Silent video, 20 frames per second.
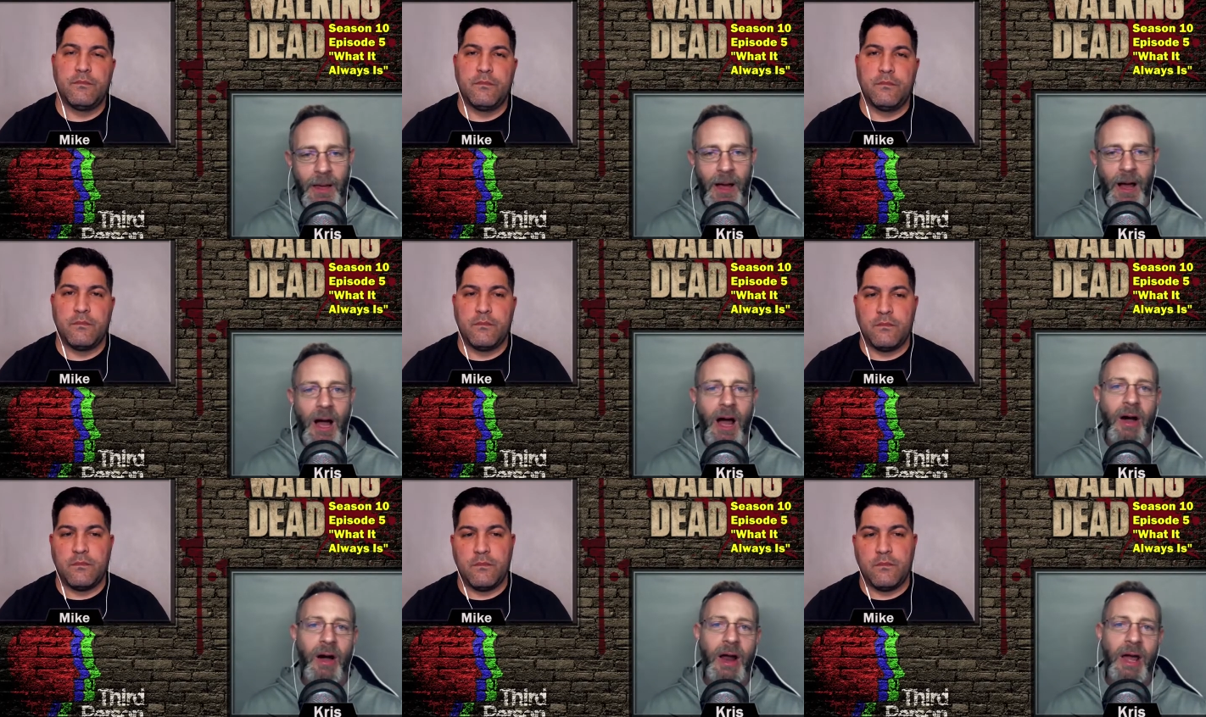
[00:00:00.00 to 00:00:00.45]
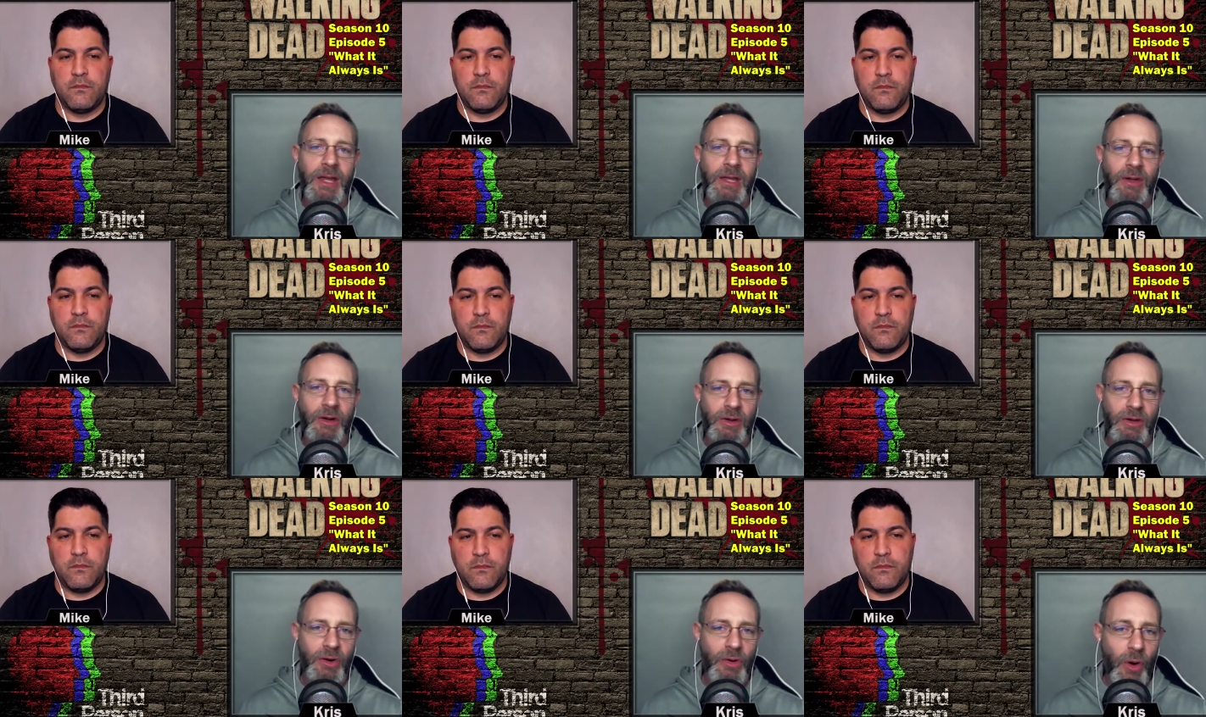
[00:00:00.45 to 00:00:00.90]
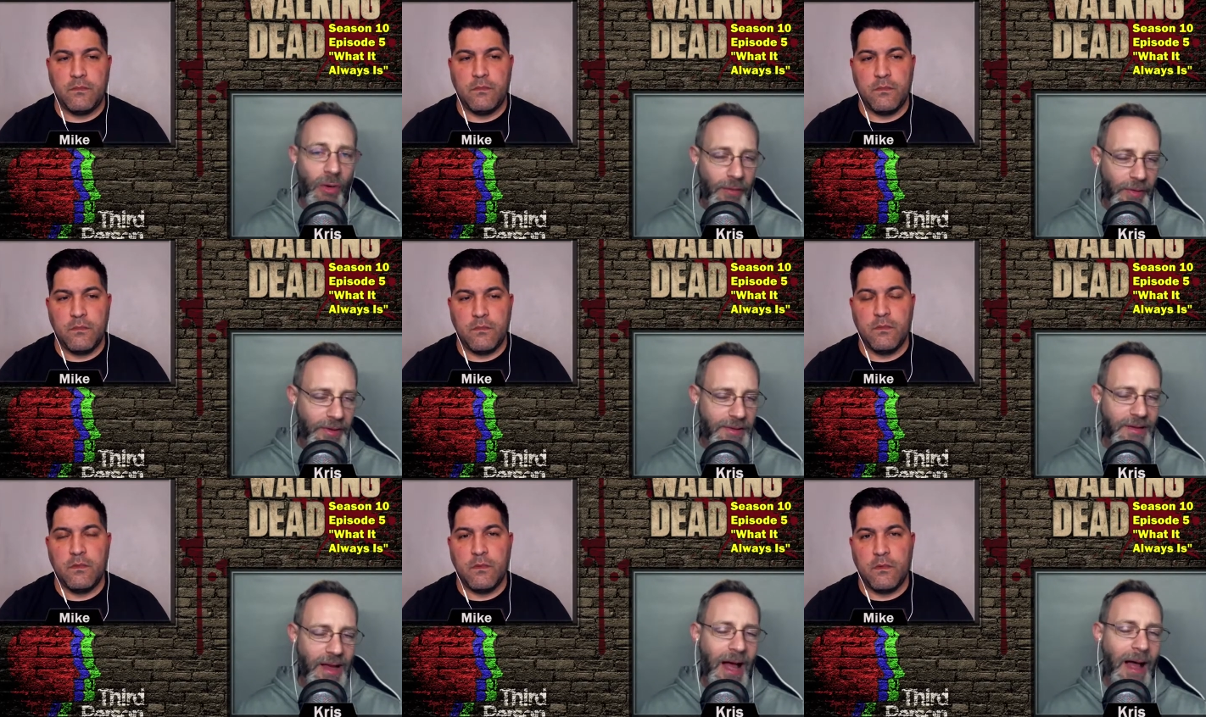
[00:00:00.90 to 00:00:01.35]
Speaker 1: all right, you're over
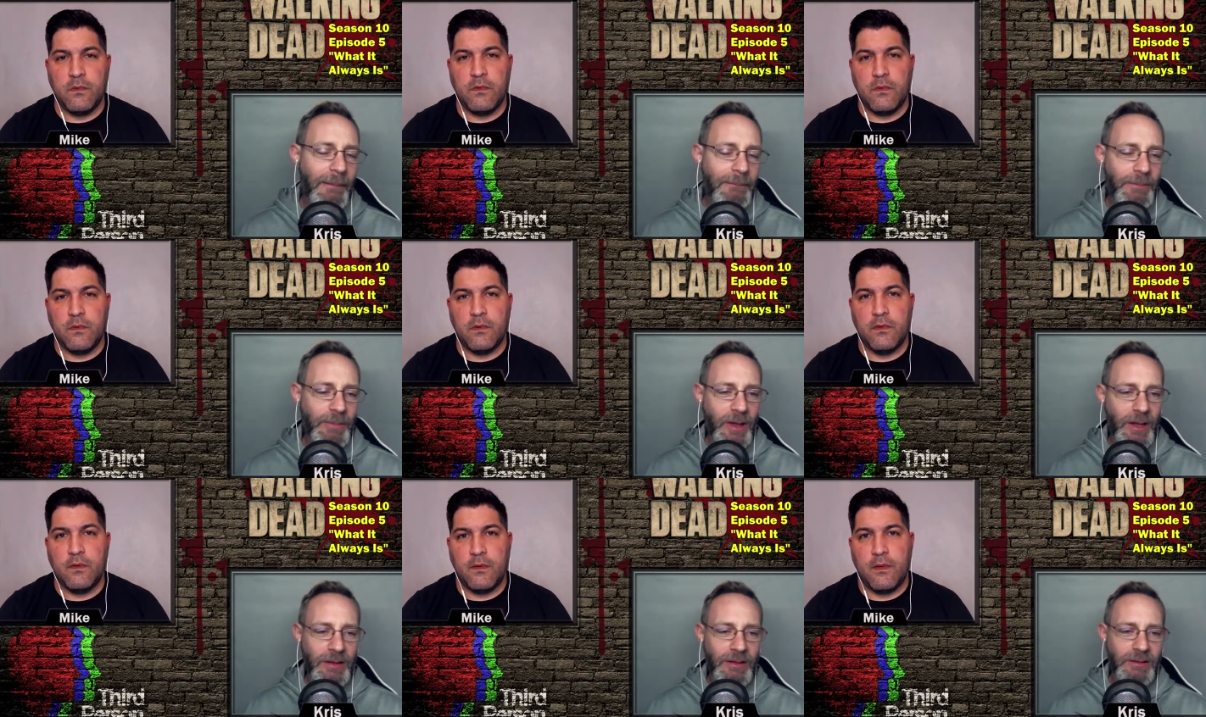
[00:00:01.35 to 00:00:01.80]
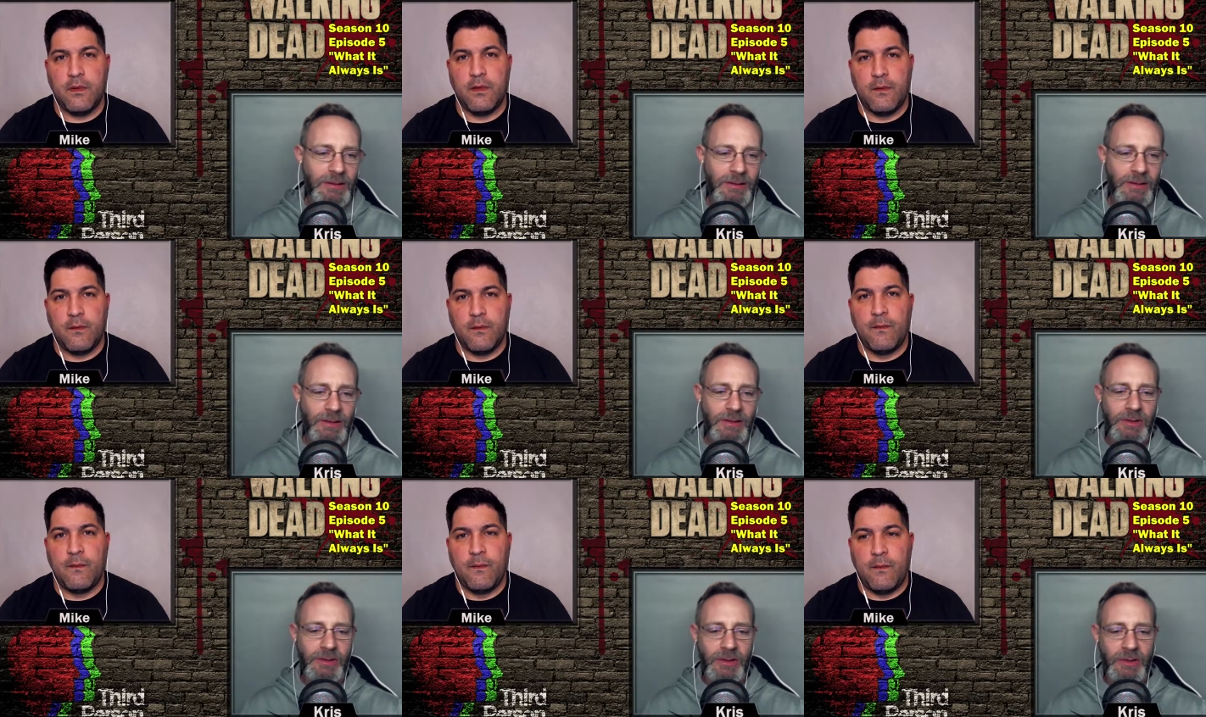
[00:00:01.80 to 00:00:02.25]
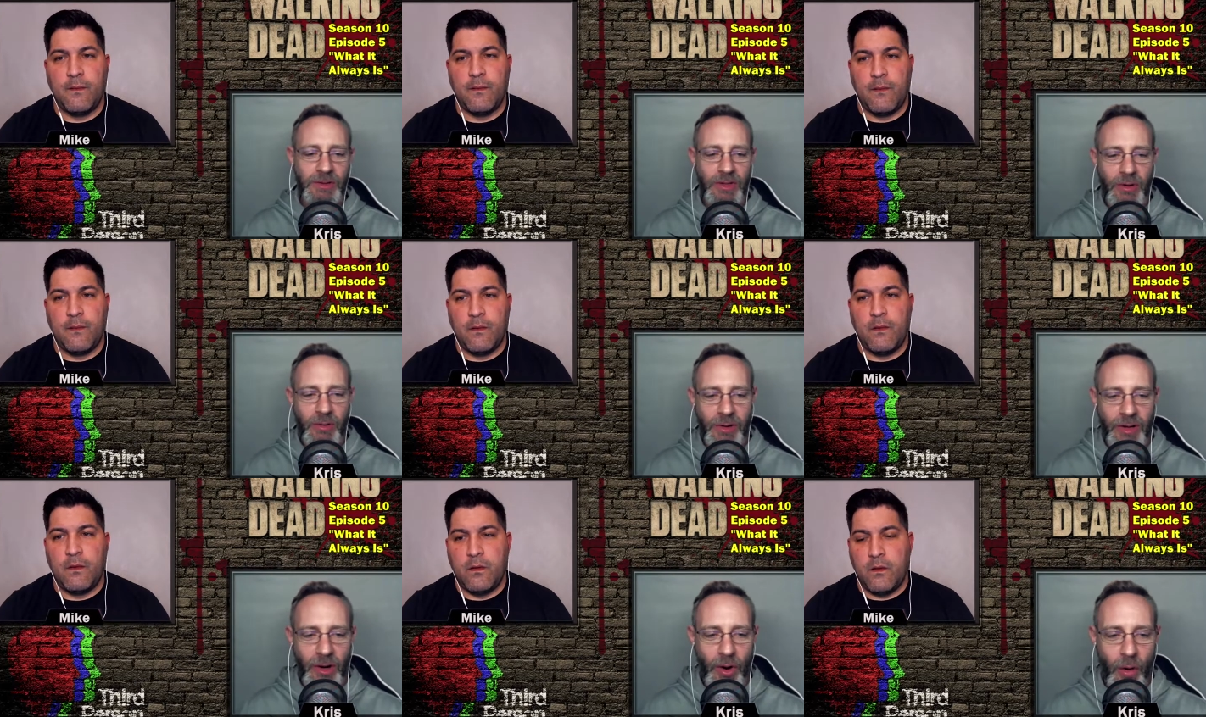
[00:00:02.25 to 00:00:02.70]
the top. Now you're
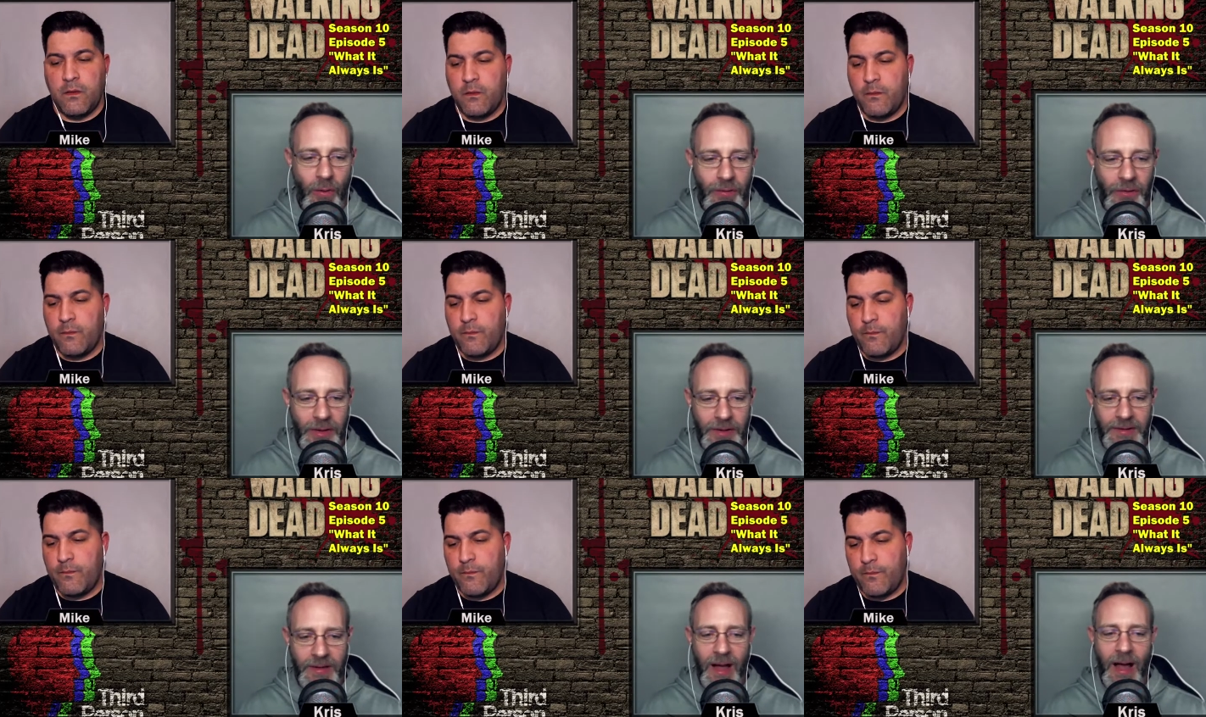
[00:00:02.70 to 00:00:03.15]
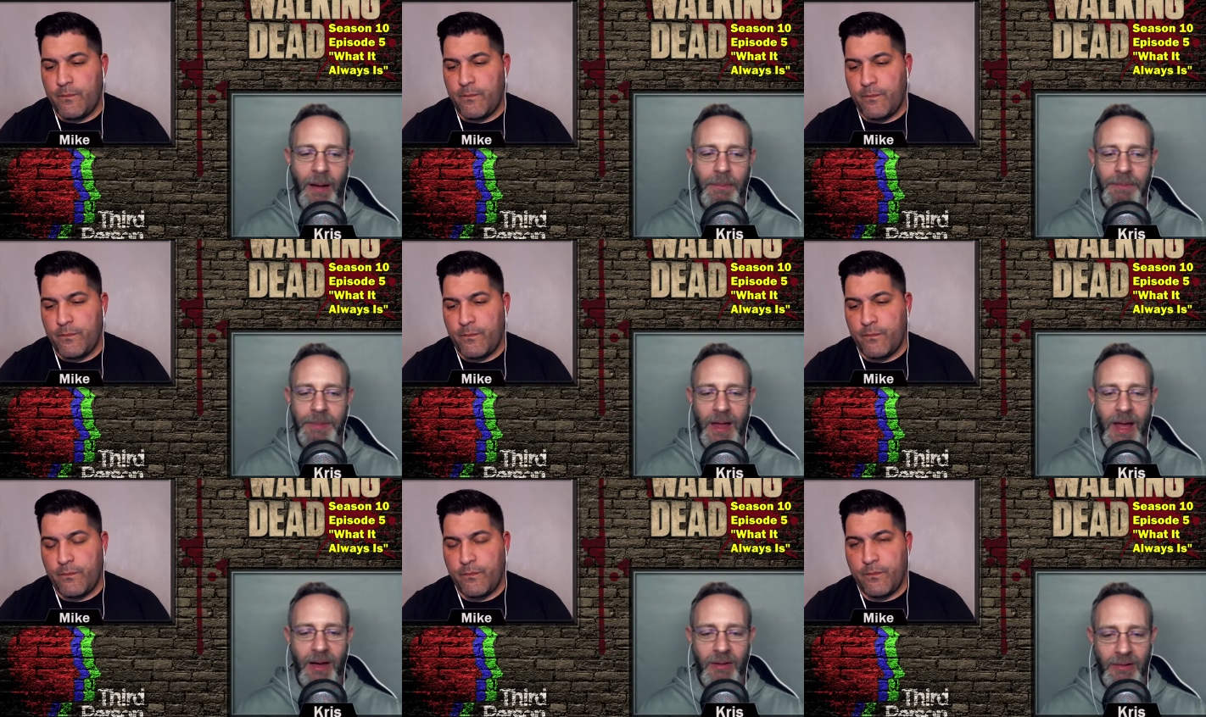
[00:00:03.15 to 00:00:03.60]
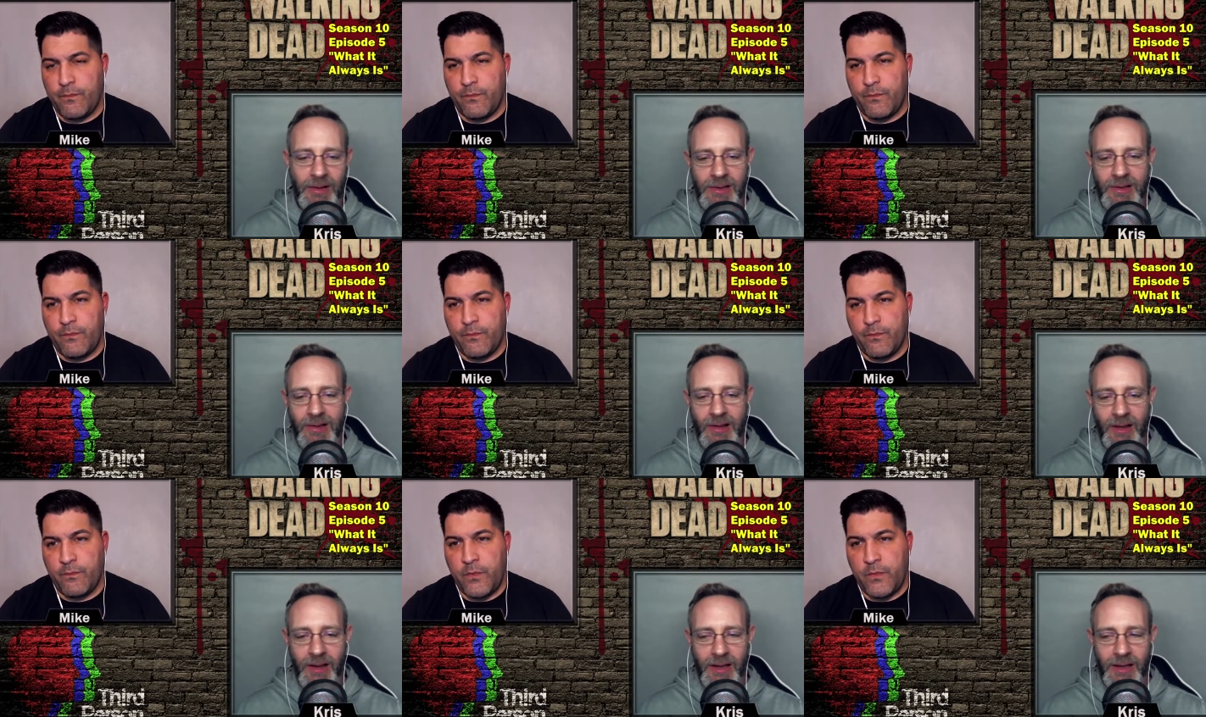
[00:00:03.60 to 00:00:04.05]
doing it over the top now, and
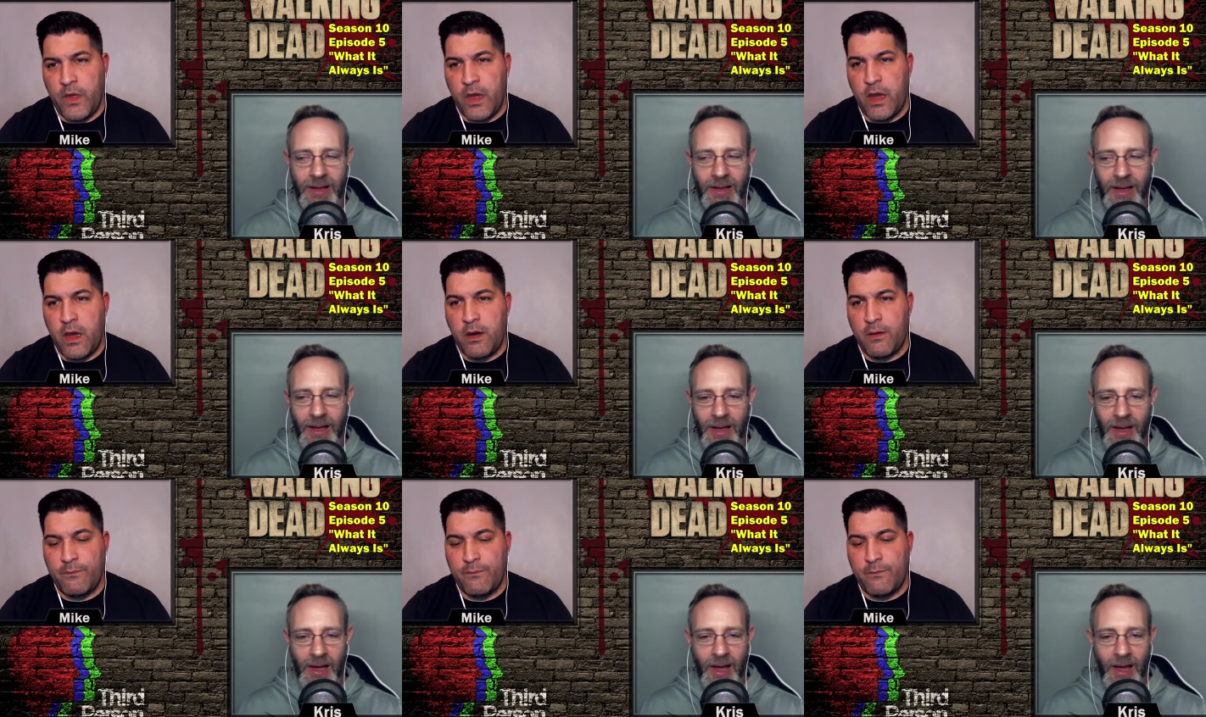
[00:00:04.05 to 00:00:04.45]
it's like, yeah.